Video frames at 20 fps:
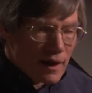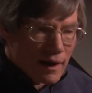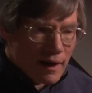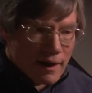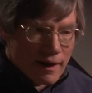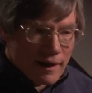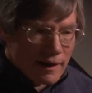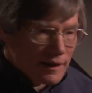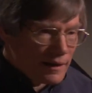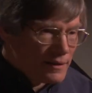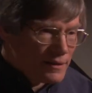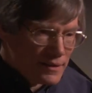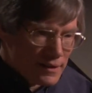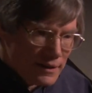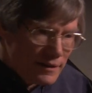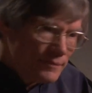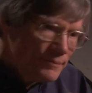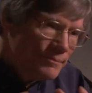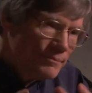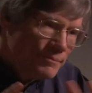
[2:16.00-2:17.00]
uh,
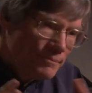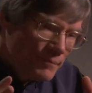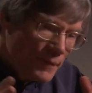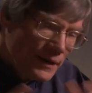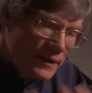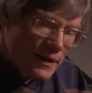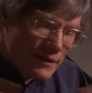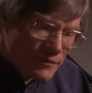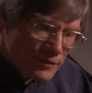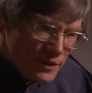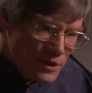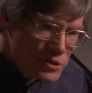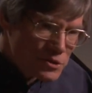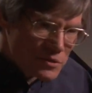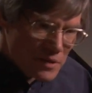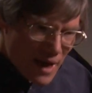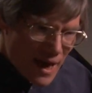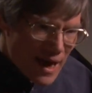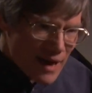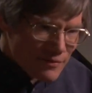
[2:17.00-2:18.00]
indeed, by
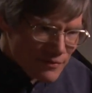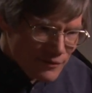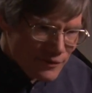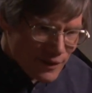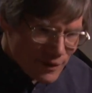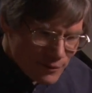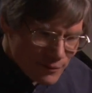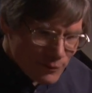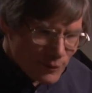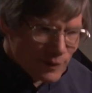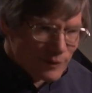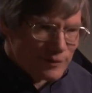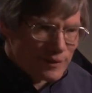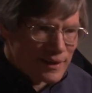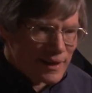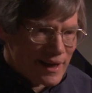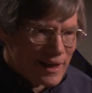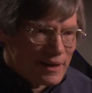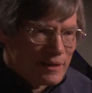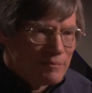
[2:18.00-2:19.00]
definition, half of it will have
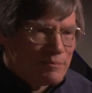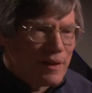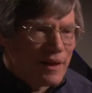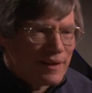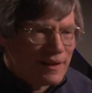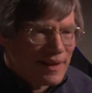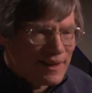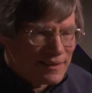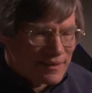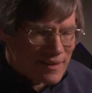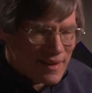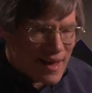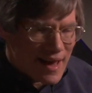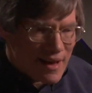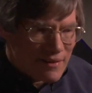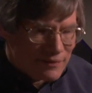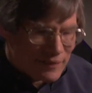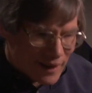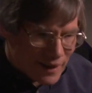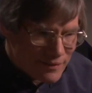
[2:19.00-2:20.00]
decayed by the end of the
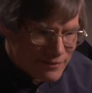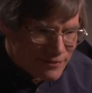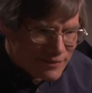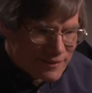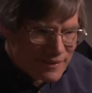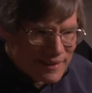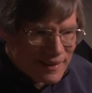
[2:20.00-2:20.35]
half-life.